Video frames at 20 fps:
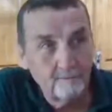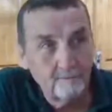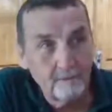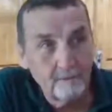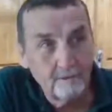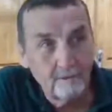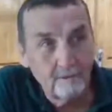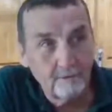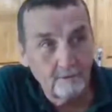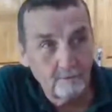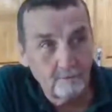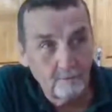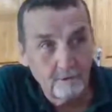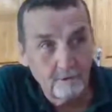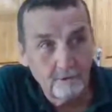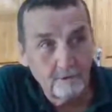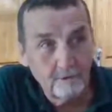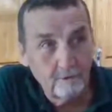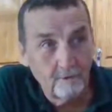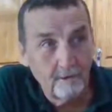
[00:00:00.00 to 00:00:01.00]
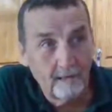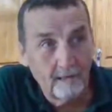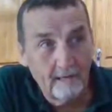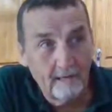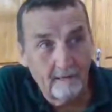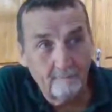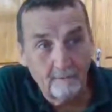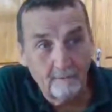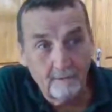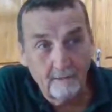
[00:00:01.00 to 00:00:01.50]
because what's going to
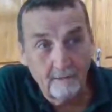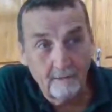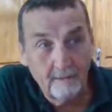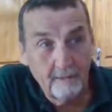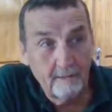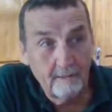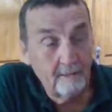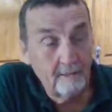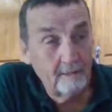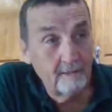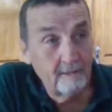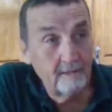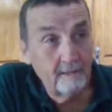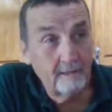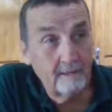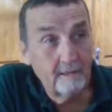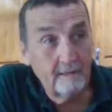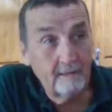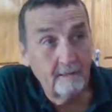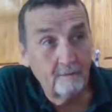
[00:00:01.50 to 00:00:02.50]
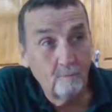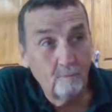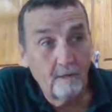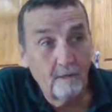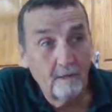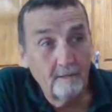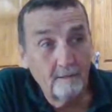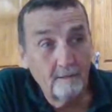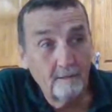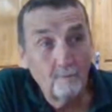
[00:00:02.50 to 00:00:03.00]
happen? Uh,
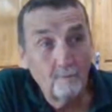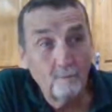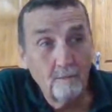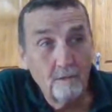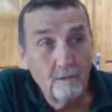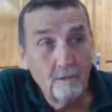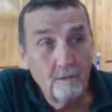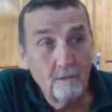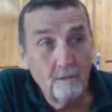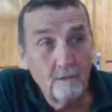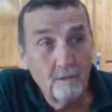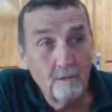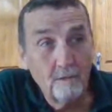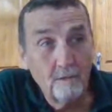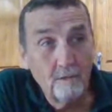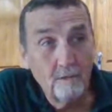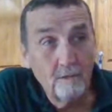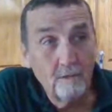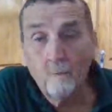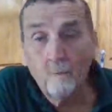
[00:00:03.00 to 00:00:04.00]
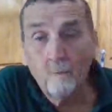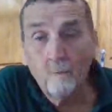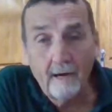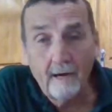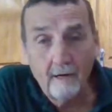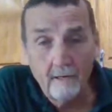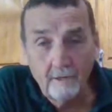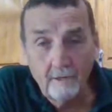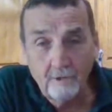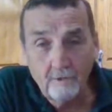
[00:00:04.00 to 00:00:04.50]
what we're living in a
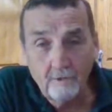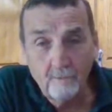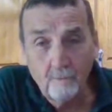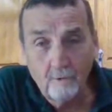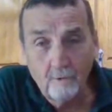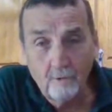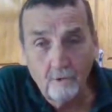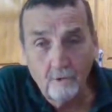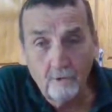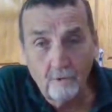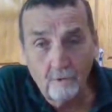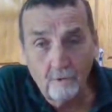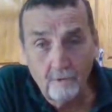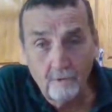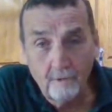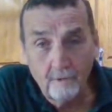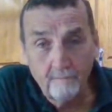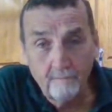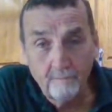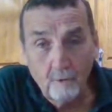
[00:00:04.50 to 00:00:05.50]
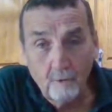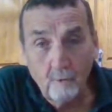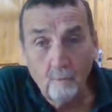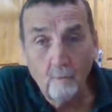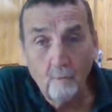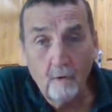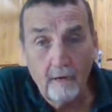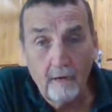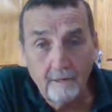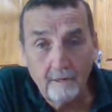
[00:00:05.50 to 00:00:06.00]
wireless world
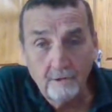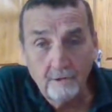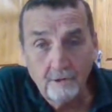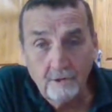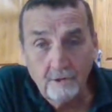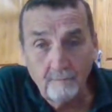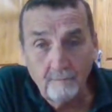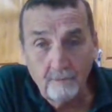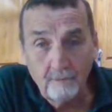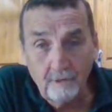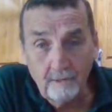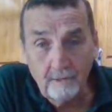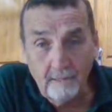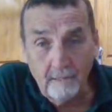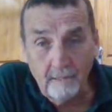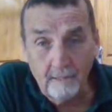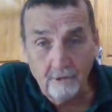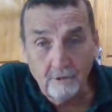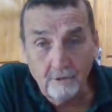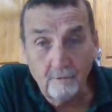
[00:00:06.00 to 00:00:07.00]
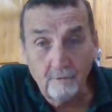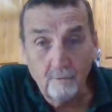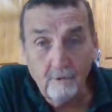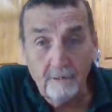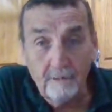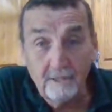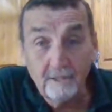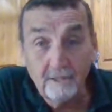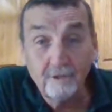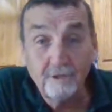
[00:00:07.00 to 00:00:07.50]
wireless communication.
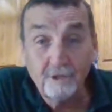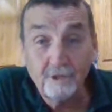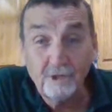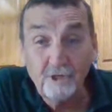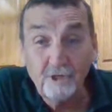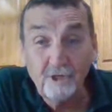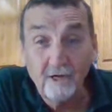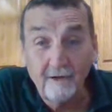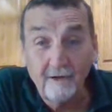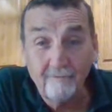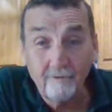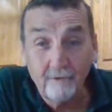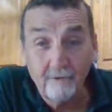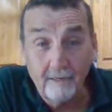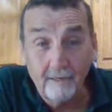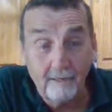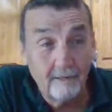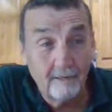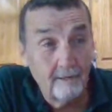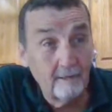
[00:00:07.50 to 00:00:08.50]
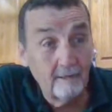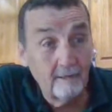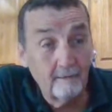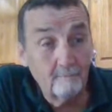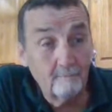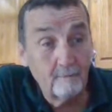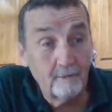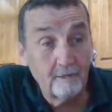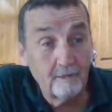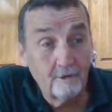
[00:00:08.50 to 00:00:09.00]
We just discovered it
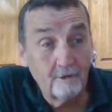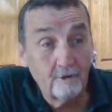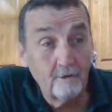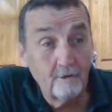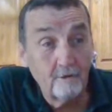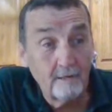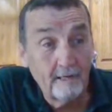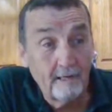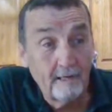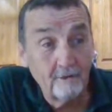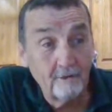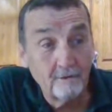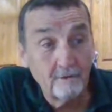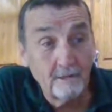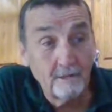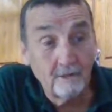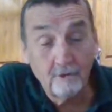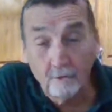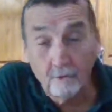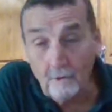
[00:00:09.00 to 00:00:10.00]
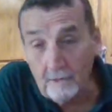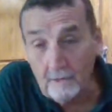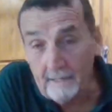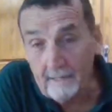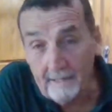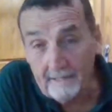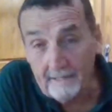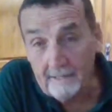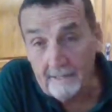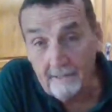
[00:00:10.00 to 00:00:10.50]
But the creators that
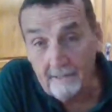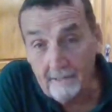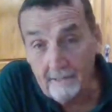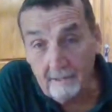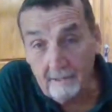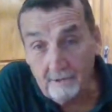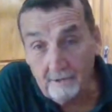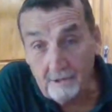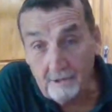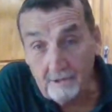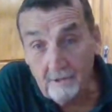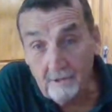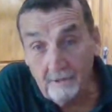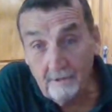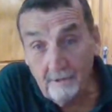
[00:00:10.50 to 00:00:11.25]
created us